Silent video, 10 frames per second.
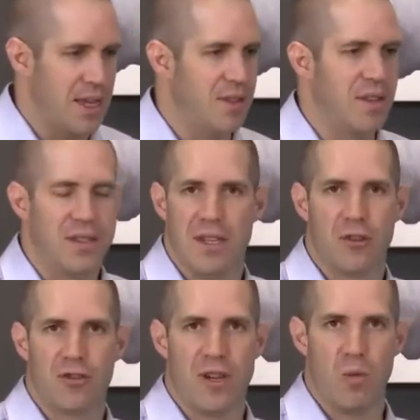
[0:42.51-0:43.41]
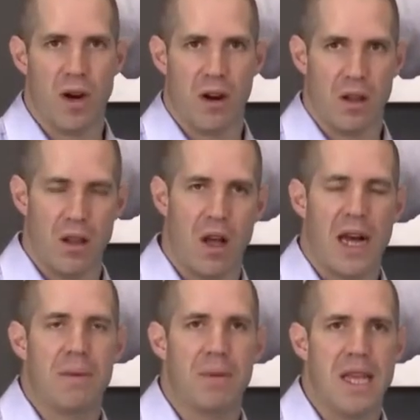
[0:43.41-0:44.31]
in this industry where a
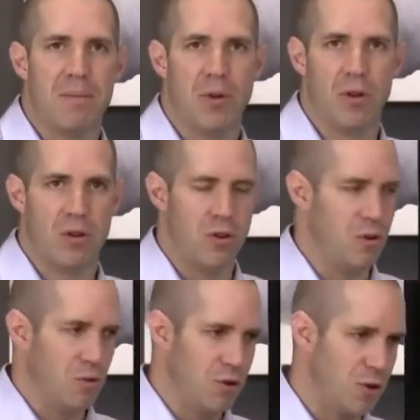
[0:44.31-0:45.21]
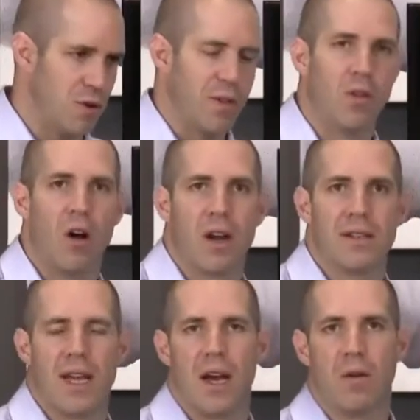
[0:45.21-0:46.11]
lot of people who during the
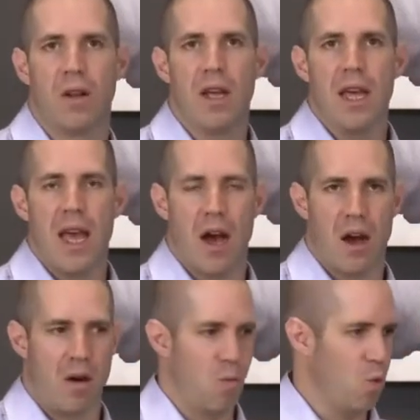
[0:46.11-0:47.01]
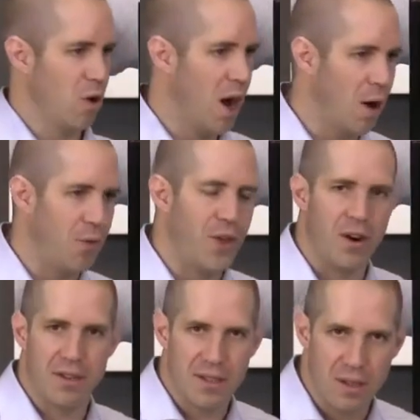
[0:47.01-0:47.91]
lockdown were out
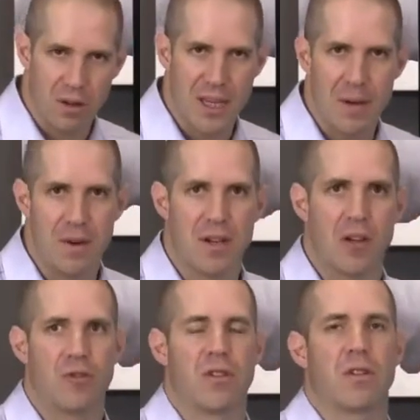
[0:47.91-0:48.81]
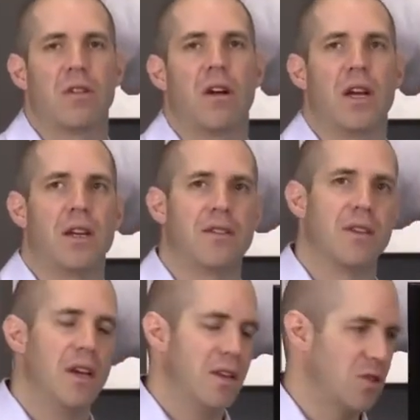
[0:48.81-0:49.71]
there still keeping in touch with their
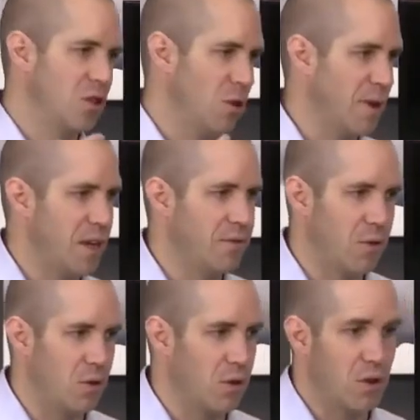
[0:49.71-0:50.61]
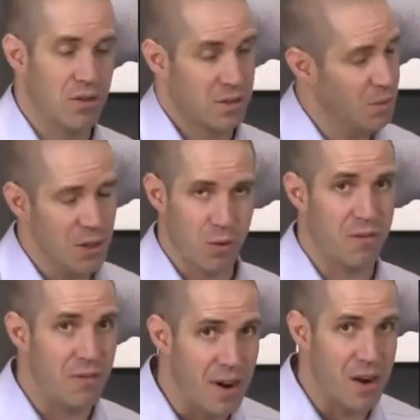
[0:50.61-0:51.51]
clients, still making phone calls. And some of these
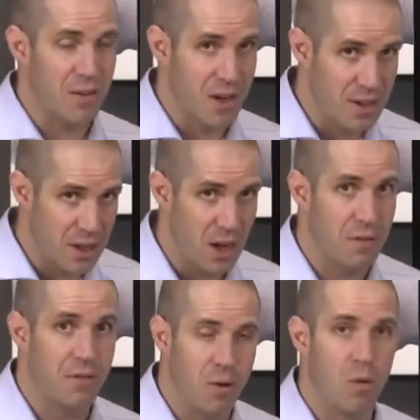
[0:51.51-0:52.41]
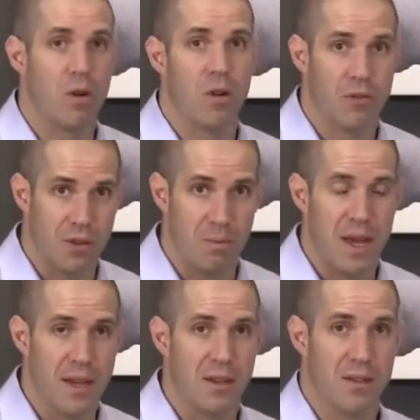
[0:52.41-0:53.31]
were very, very tough phone calls to
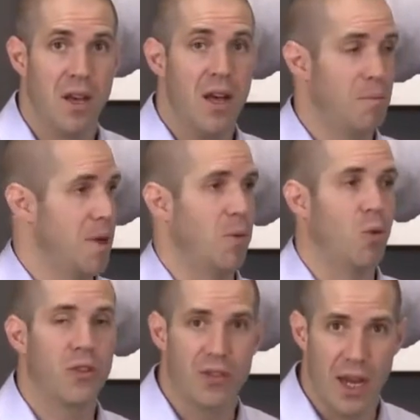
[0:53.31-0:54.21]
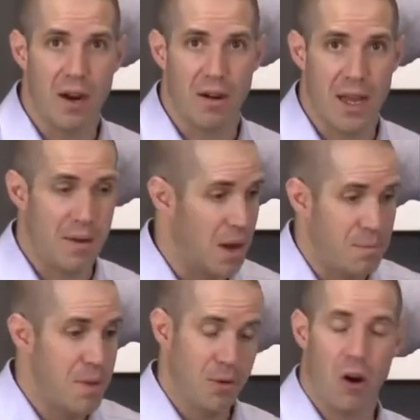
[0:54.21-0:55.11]
make because people were scared
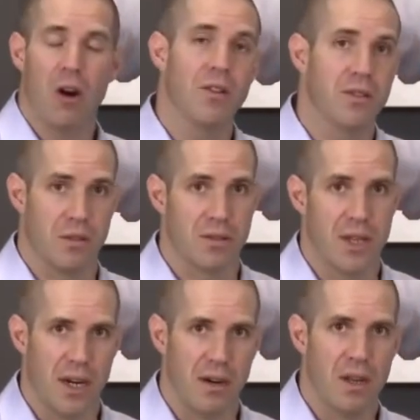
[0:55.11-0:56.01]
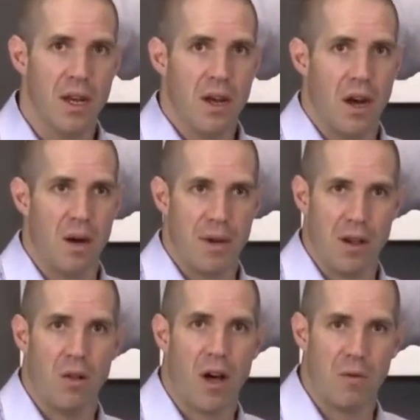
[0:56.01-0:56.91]
and people are still scared
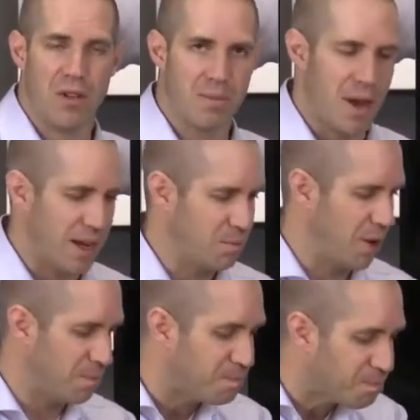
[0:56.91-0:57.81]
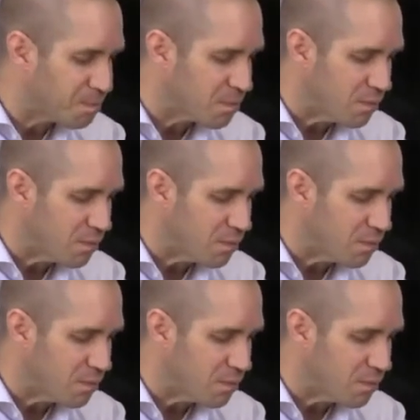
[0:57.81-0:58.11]
in a lot of respects. But